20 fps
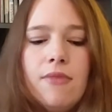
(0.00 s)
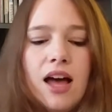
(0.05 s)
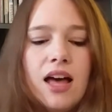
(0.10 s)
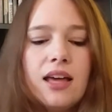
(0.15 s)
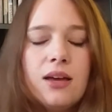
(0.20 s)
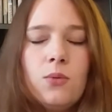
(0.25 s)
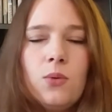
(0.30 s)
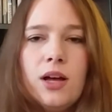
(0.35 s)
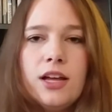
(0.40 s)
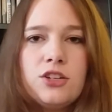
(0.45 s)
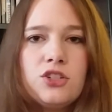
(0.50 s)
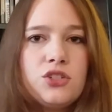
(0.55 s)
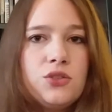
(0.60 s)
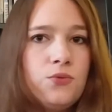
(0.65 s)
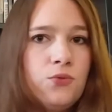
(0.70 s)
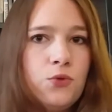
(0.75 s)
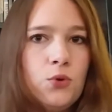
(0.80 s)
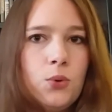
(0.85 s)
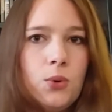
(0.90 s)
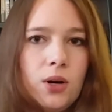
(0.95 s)
I watched
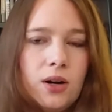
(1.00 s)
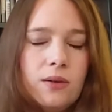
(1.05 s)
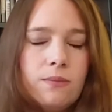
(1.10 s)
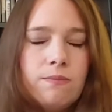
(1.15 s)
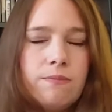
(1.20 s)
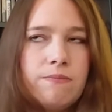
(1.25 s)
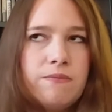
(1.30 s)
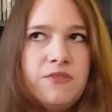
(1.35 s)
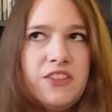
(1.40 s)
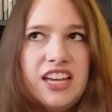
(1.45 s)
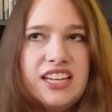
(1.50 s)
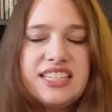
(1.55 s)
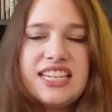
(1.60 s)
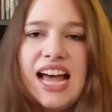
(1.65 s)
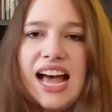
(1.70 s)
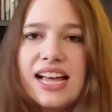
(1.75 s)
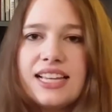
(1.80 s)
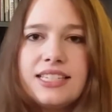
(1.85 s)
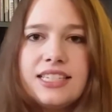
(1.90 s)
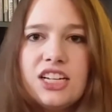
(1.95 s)
4
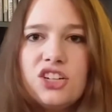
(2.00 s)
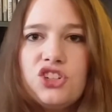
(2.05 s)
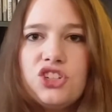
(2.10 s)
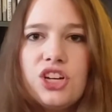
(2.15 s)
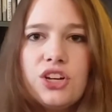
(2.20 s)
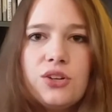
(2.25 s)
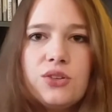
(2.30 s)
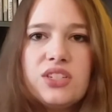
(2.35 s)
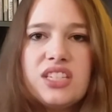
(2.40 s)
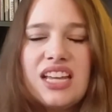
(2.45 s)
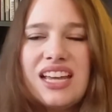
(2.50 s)
fantastic shows,